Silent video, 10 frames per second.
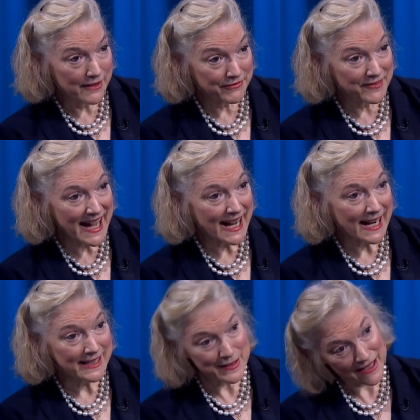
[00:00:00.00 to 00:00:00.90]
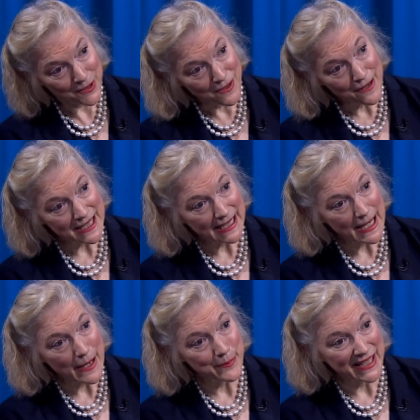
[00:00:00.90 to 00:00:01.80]
fact, growing
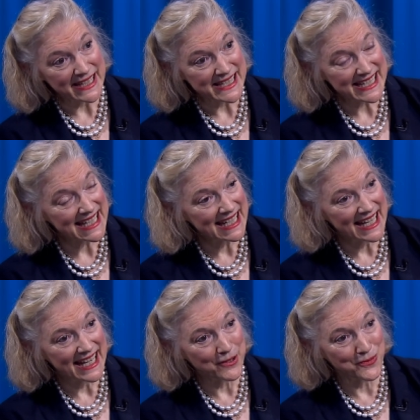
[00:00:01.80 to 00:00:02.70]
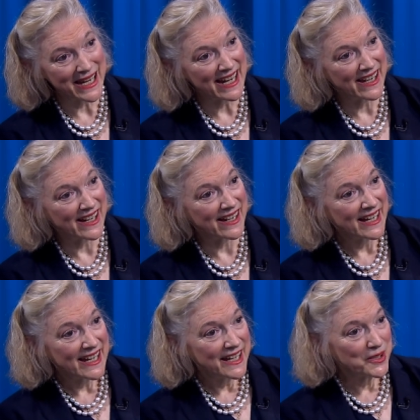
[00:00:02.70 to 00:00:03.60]
up in Chile, where,
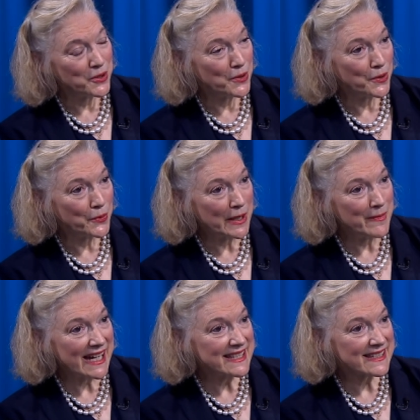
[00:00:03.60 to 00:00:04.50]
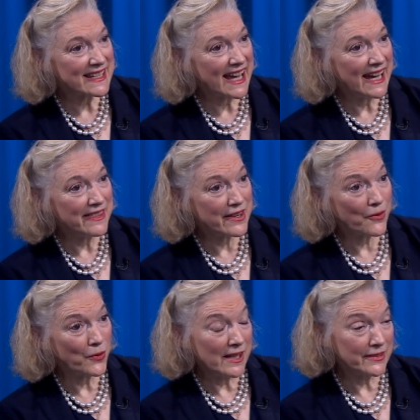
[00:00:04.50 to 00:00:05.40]
you know, we might say, there
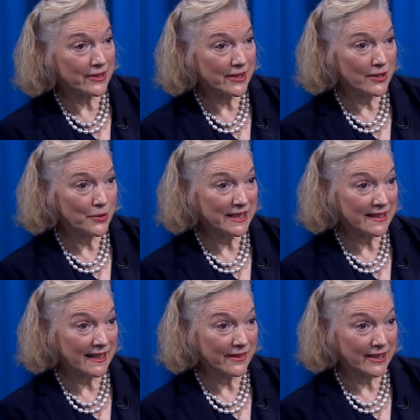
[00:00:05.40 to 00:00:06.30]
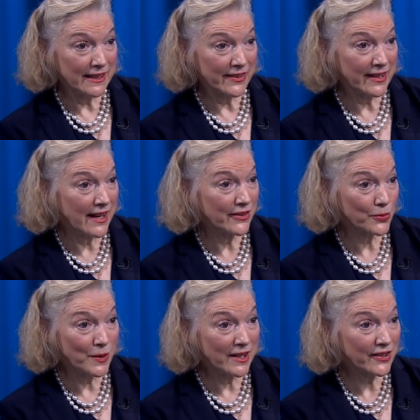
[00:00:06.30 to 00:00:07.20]
are no Italian Renaissance
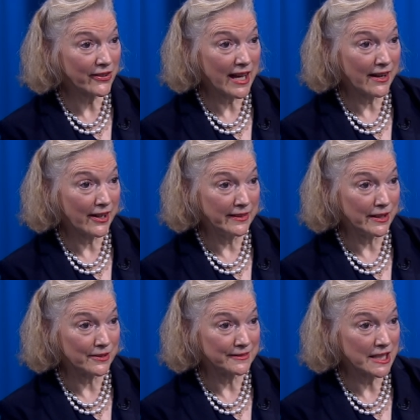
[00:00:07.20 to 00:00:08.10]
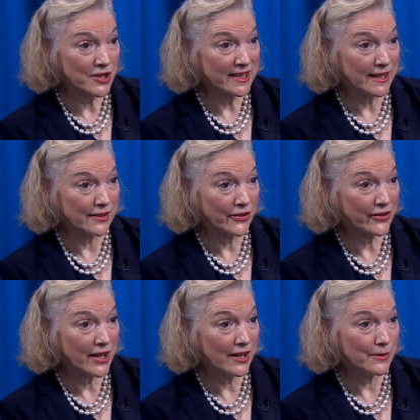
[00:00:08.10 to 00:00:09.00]
works there in the original,
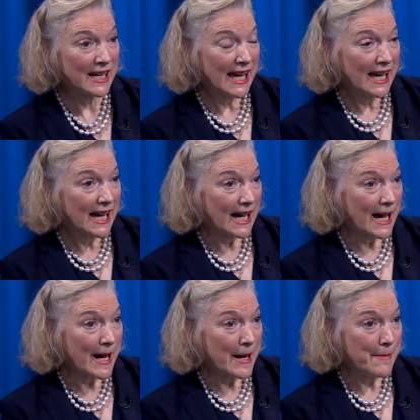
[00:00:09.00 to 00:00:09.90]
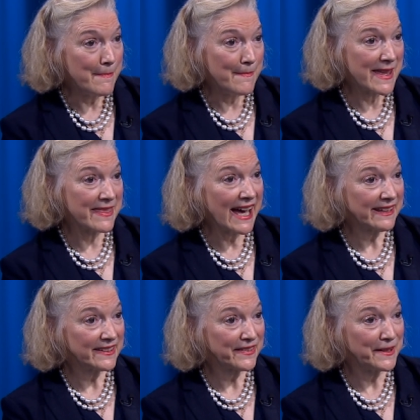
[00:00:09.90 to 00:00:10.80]
so that
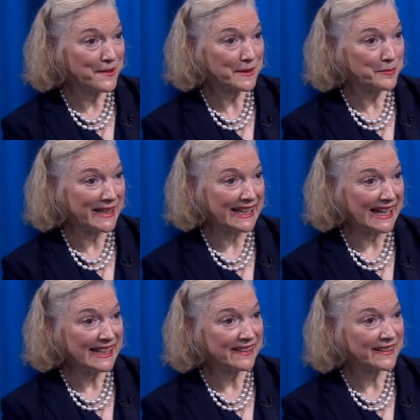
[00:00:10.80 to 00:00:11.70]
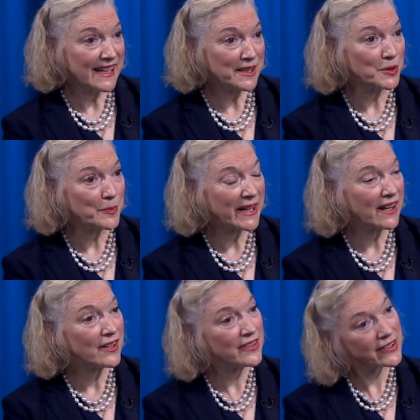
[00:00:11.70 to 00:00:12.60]
does not mean anything. Your
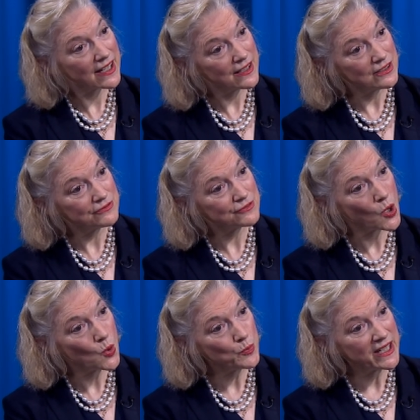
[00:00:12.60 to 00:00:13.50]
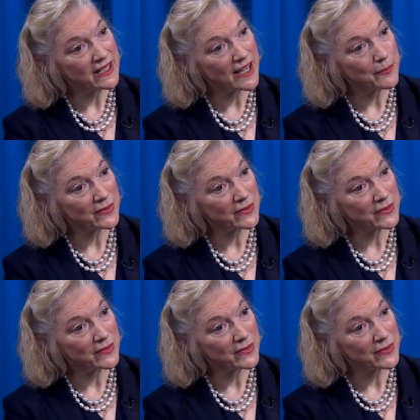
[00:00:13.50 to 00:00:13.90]
parents kind of open up